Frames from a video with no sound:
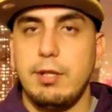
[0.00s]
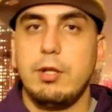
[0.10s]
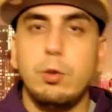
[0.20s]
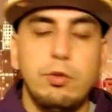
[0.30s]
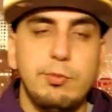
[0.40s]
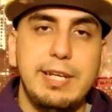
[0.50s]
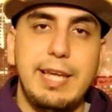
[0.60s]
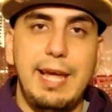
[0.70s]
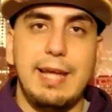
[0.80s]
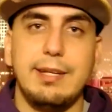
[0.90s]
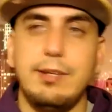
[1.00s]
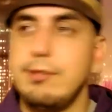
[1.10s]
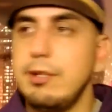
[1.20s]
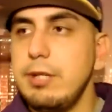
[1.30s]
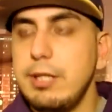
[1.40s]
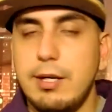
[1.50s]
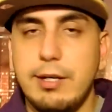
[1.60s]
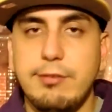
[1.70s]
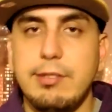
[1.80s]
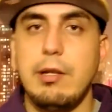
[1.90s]
Kuzma can't. He's still young.
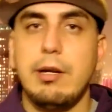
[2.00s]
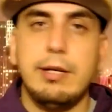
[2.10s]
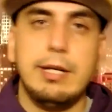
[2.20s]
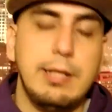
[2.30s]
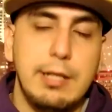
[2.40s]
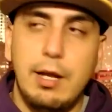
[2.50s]
He's still learning it.